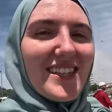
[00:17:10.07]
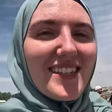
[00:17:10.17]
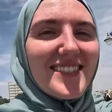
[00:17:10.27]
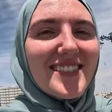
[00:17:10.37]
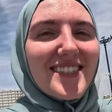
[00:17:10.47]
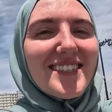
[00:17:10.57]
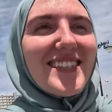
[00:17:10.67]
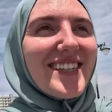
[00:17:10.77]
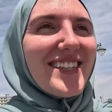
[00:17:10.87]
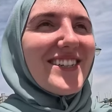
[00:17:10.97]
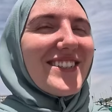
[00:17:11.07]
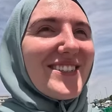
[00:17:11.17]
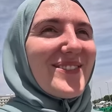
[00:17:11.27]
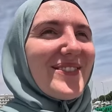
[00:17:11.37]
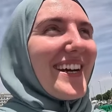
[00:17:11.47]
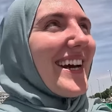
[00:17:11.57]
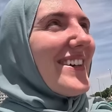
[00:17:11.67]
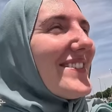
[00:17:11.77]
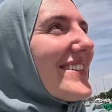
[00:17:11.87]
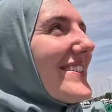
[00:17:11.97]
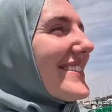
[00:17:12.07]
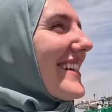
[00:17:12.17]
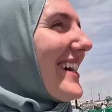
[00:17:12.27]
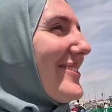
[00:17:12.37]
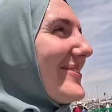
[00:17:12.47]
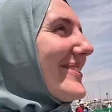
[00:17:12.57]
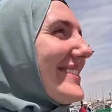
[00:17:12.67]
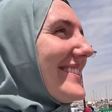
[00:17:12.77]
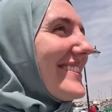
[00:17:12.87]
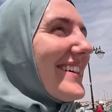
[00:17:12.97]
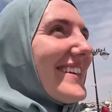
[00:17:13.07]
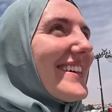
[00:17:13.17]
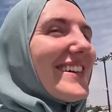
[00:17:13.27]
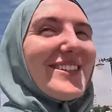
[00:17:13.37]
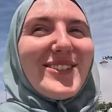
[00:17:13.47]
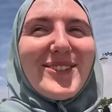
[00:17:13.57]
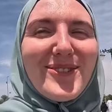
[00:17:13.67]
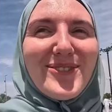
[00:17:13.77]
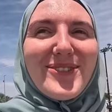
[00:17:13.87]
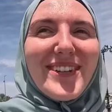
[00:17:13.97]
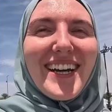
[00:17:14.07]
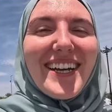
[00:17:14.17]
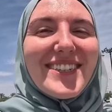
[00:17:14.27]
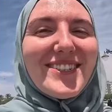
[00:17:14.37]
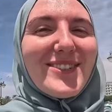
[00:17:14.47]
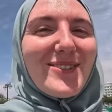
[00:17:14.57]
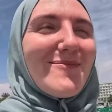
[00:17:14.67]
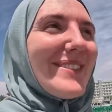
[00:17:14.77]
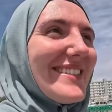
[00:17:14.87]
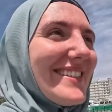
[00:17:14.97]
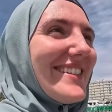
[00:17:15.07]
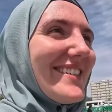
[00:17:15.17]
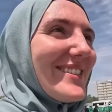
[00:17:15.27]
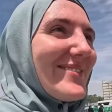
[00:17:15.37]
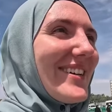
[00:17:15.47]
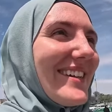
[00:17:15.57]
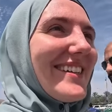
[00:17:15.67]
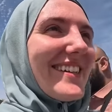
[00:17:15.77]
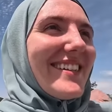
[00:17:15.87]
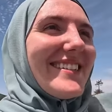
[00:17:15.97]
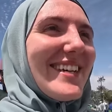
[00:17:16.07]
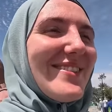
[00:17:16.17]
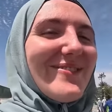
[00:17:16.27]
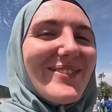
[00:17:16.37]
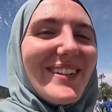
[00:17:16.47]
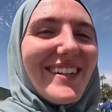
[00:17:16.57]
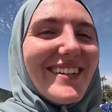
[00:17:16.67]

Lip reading: This is us here, just arrived. It looks absolutely stunning. It's so, so busy here as well, like it is everywhere